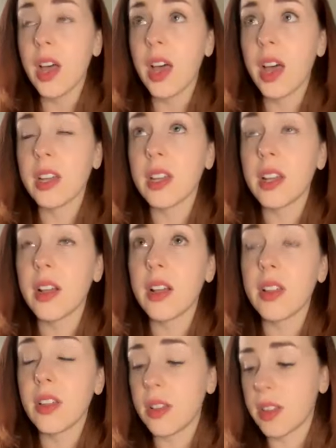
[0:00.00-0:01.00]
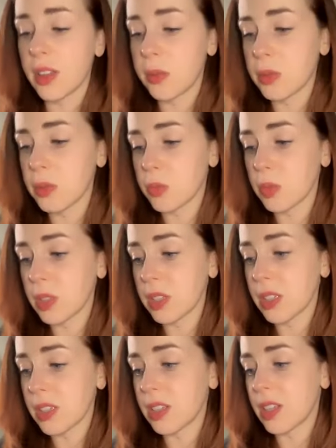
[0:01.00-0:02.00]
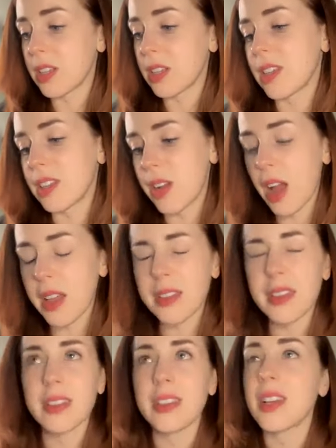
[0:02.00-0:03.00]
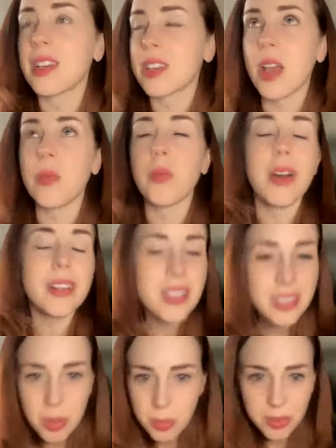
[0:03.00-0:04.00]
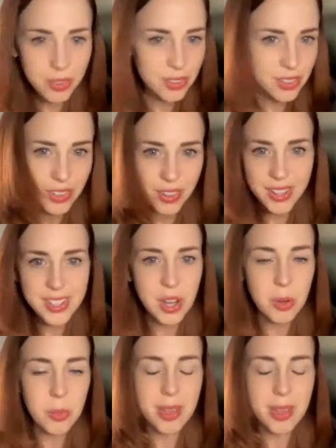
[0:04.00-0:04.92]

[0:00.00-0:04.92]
and it was really, I wanted someone to like tell